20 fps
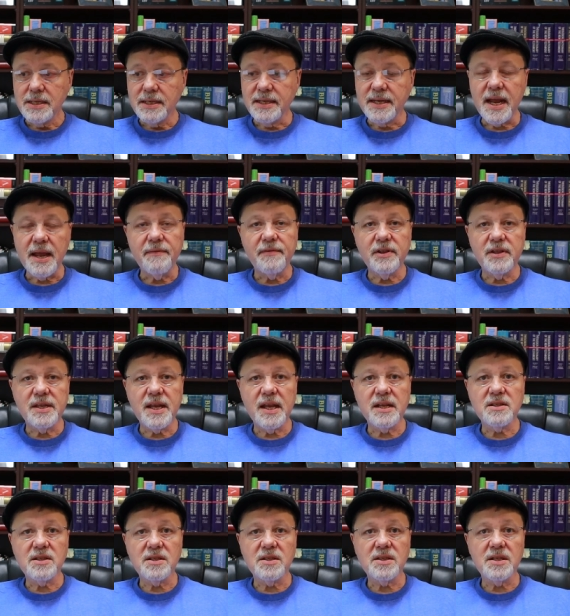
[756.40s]
David
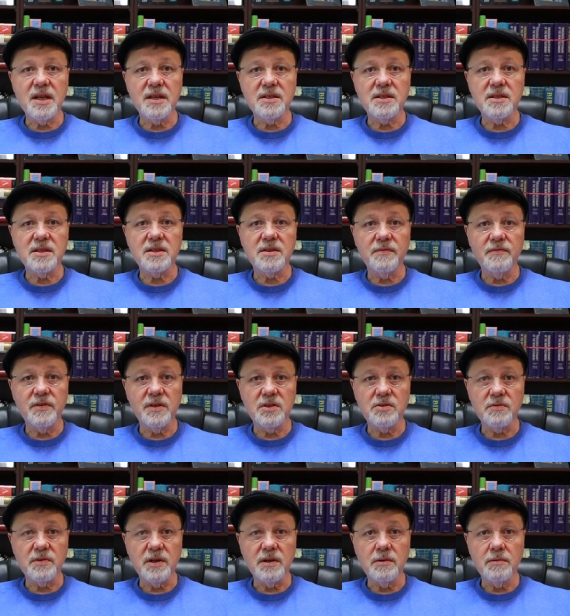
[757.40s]
takes a census of
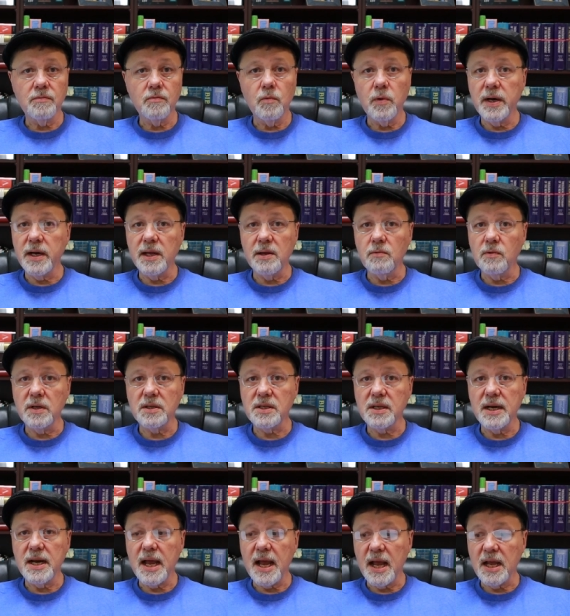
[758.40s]
Israel when he
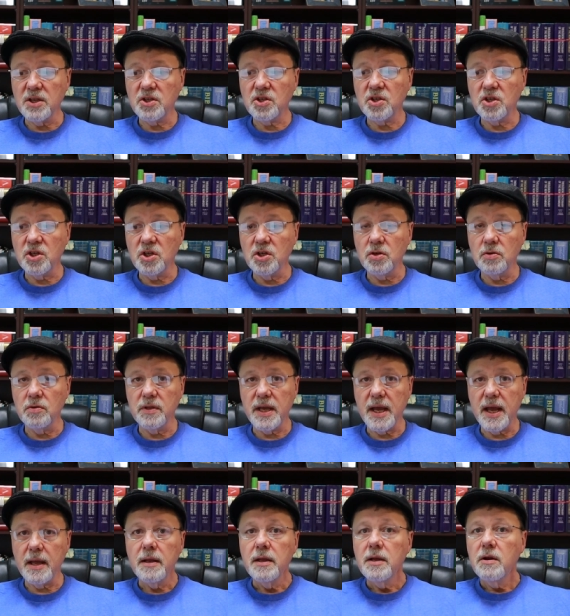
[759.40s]
wasn't asked to do
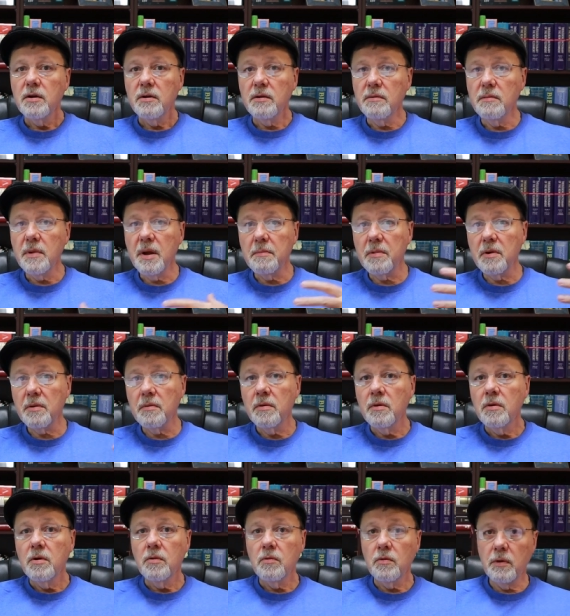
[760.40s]
that.
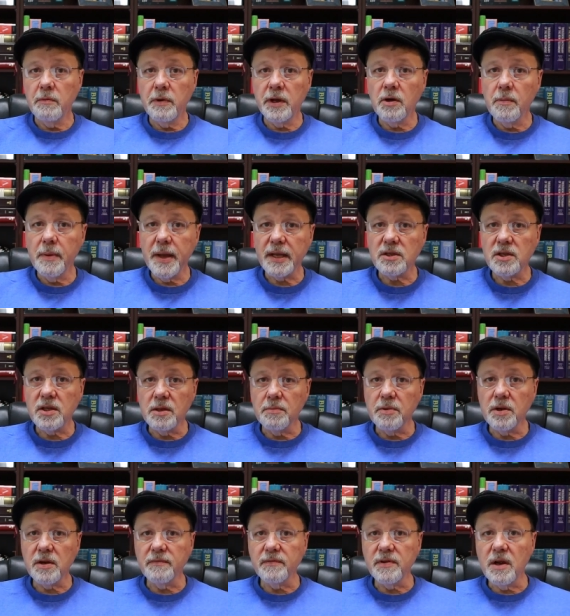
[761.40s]
Remember, when we go back to the
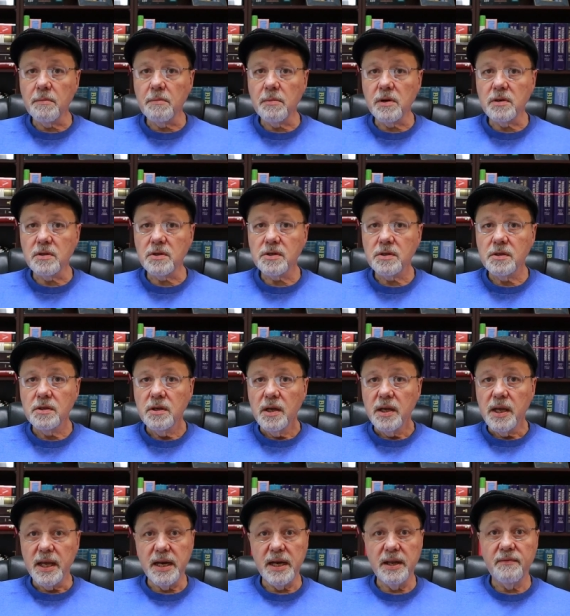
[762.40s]
book of Numbers
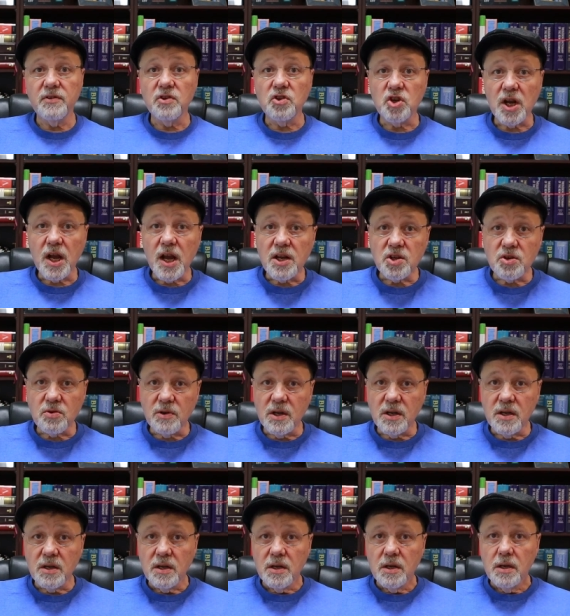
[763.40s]
and even
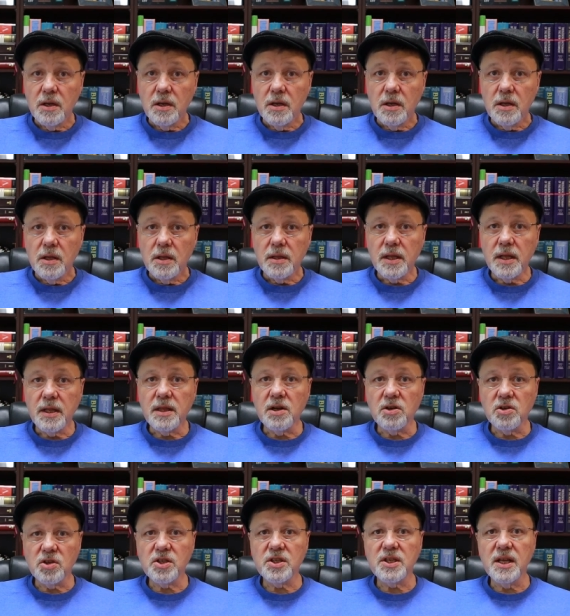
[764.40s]
Joshua, that
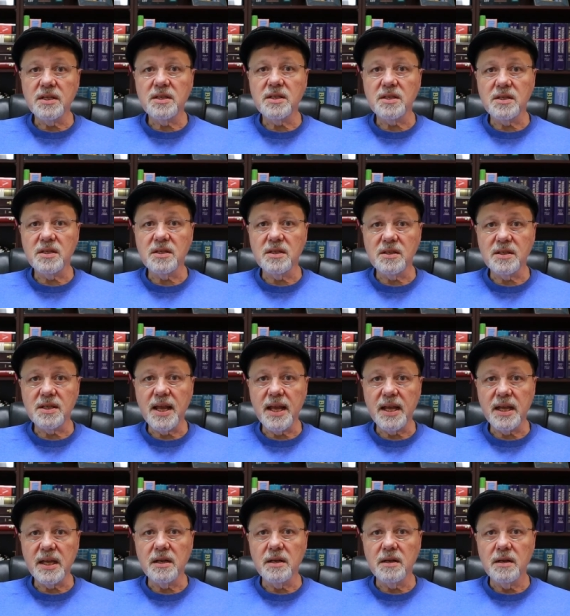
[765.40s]
there's censuses
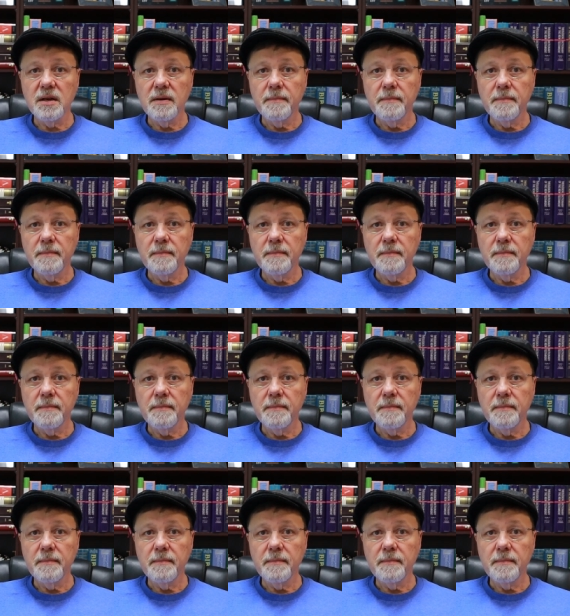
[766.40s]
taken